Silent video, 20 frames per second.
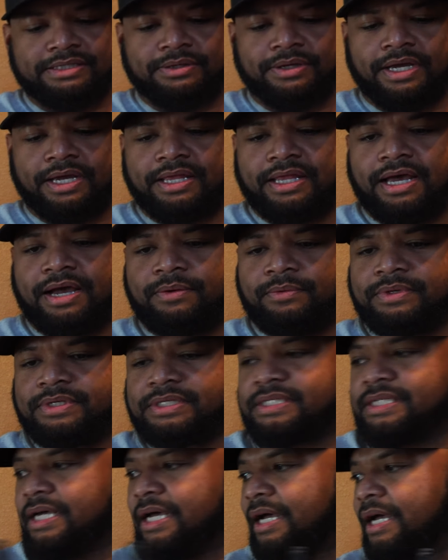so yeah, that
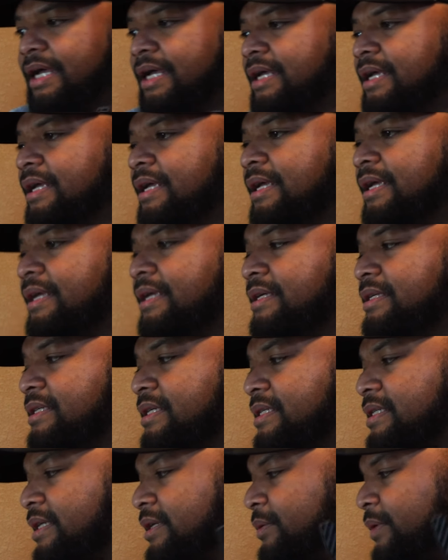was
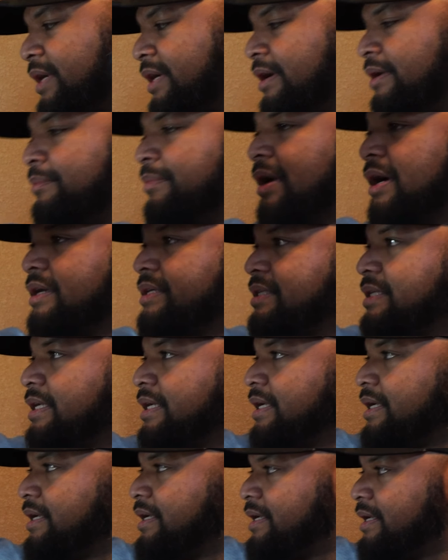just a quick
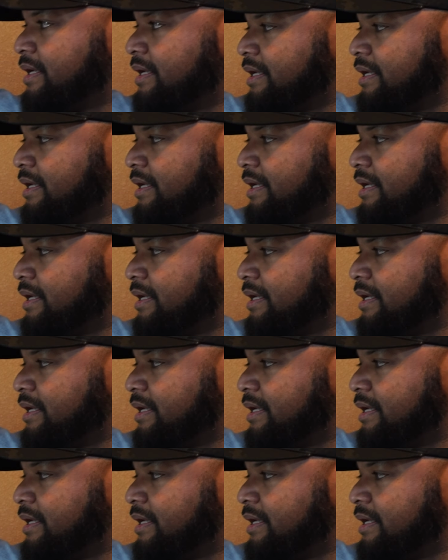unboxing